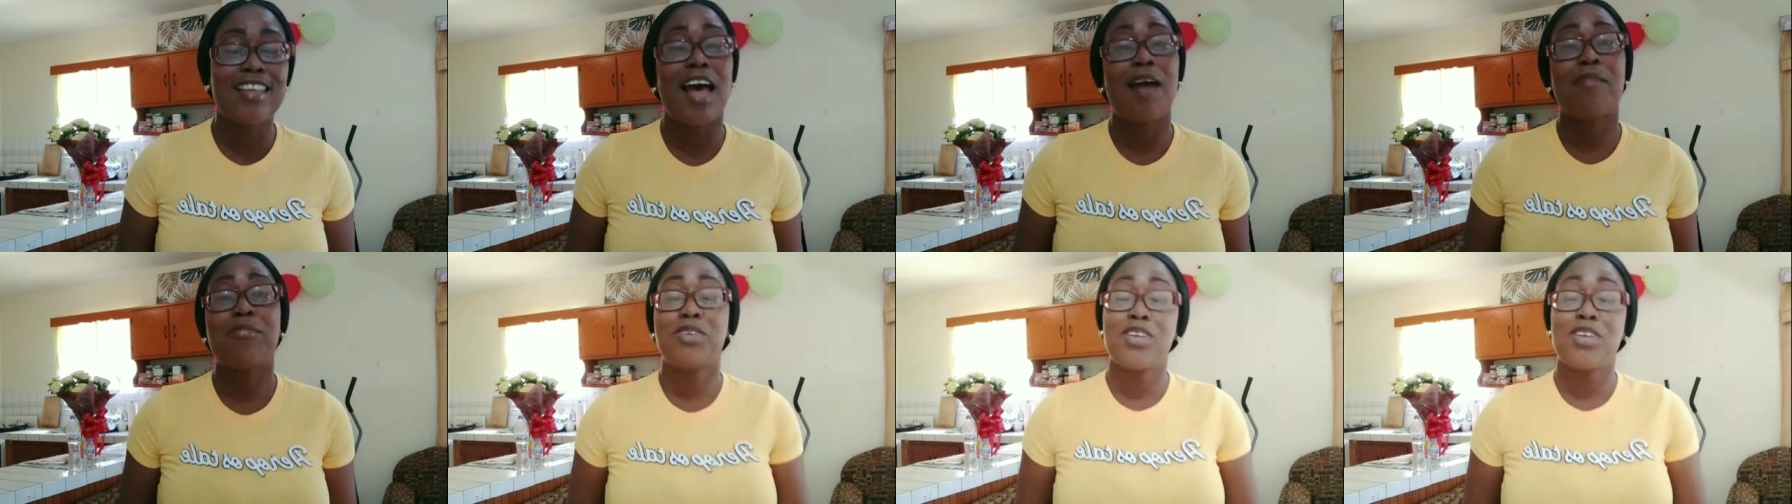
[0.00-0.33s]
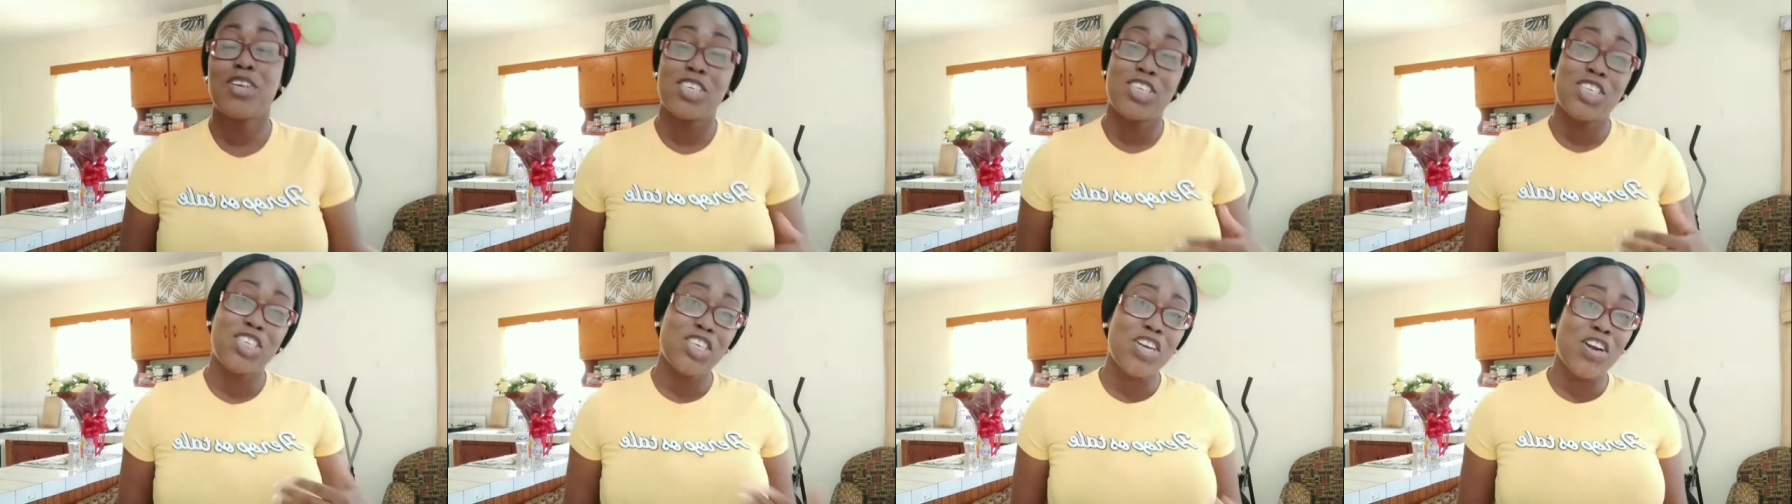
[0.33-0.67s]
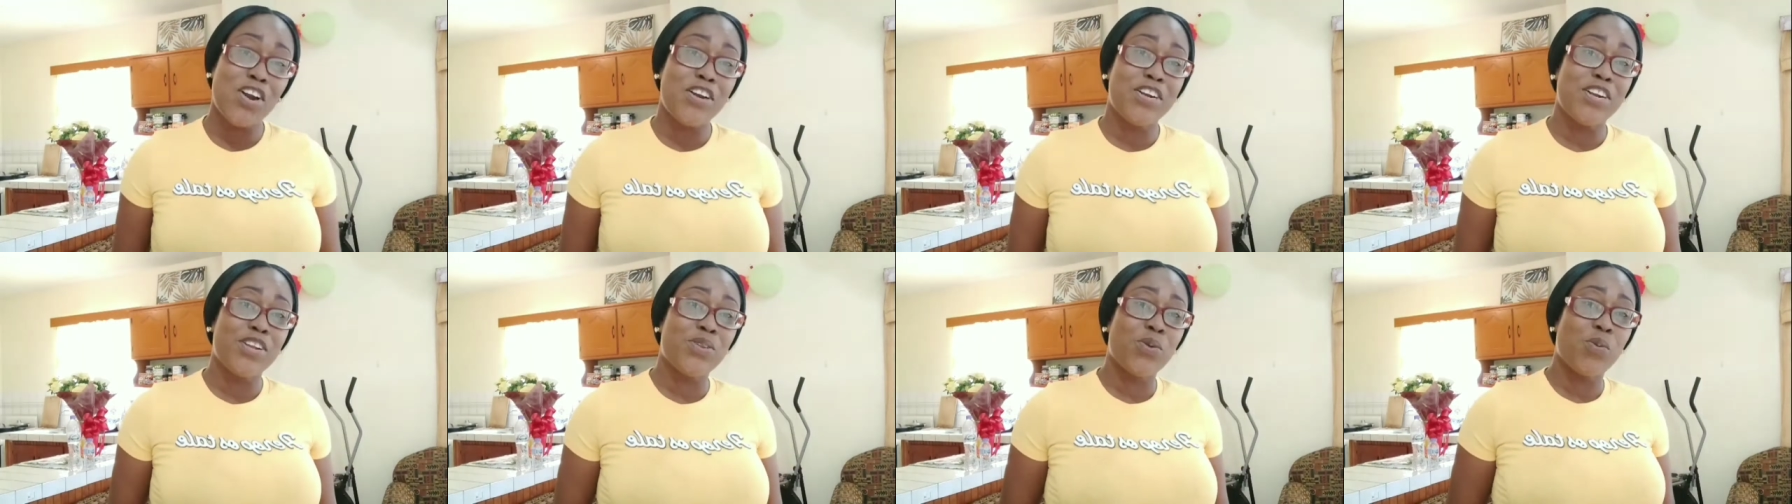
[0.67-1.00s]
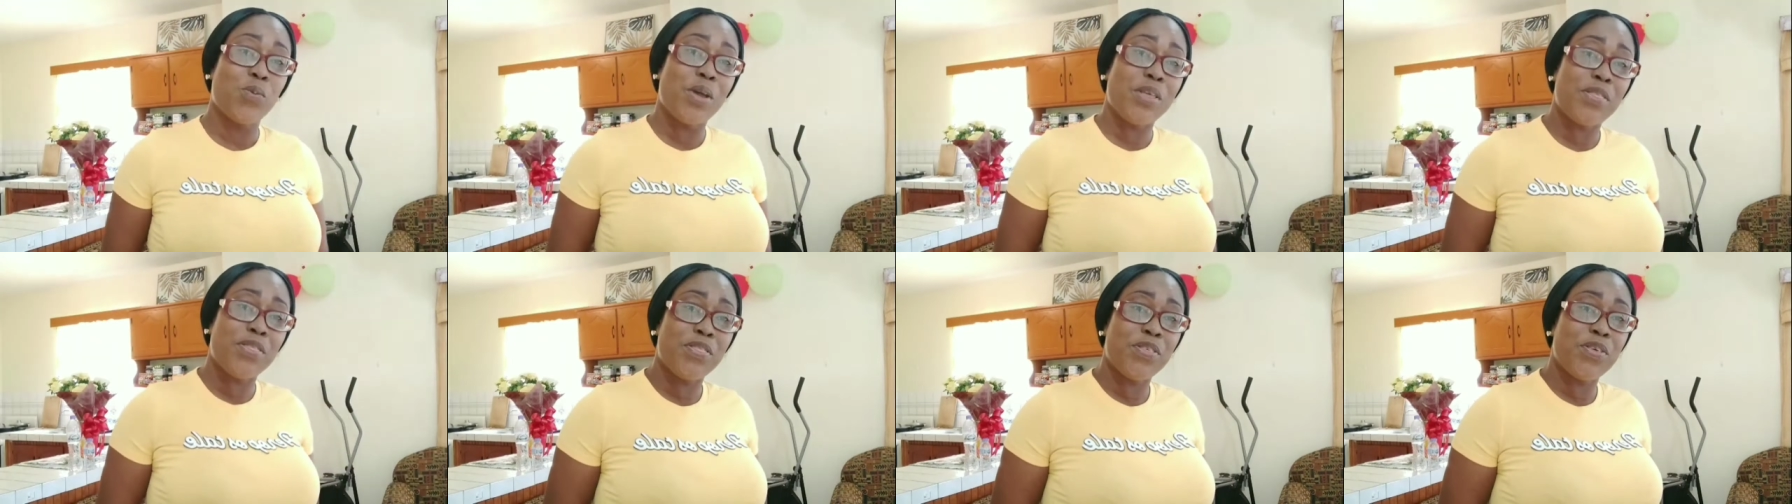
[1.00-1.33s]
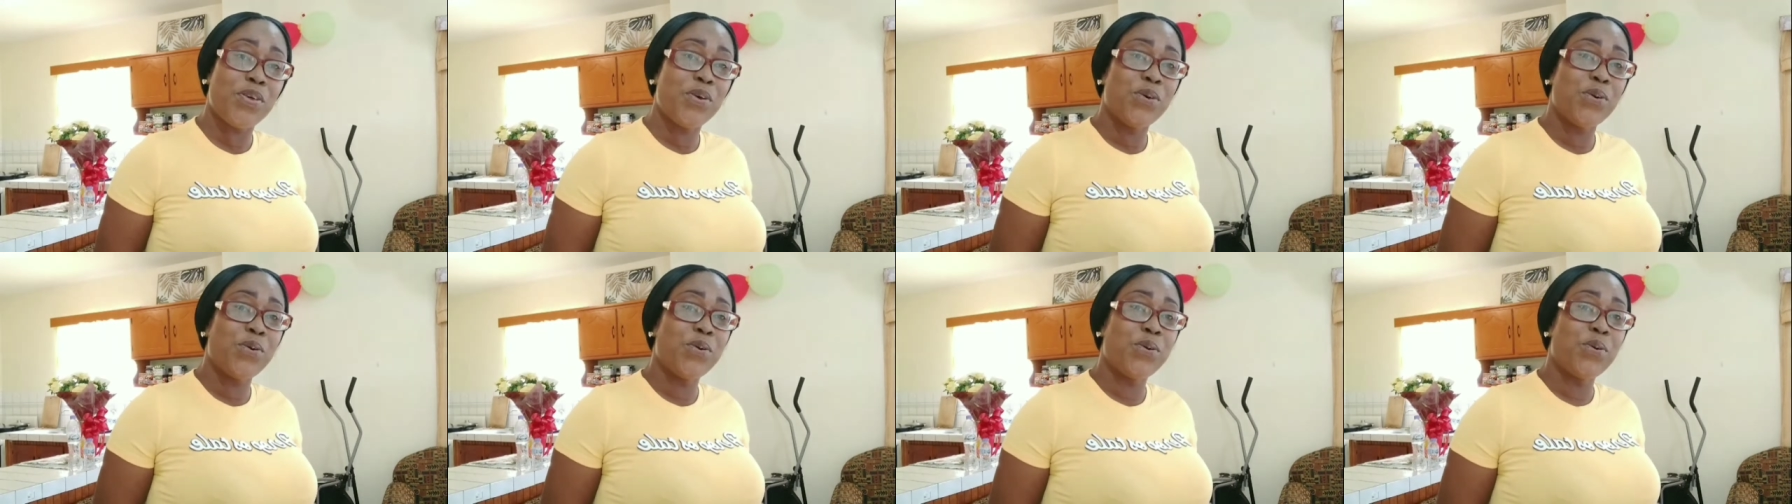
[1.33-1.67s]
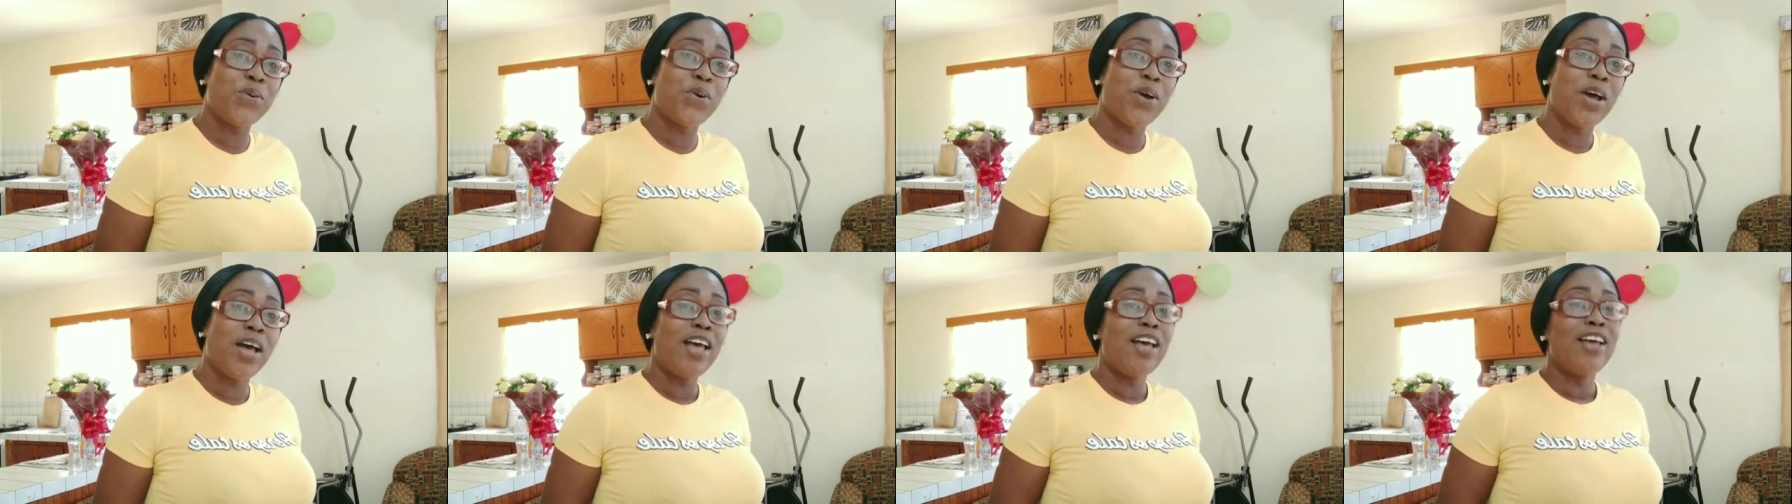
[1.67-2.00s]
i'm just sharing it with
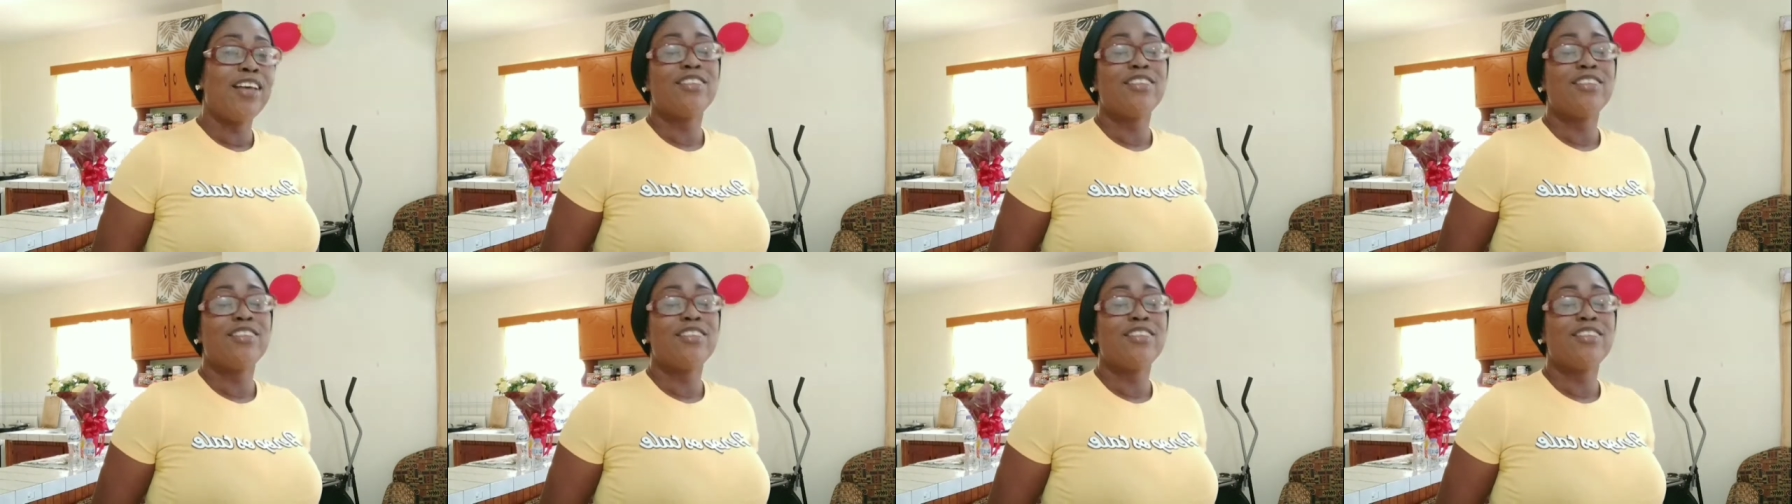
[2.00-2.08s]
you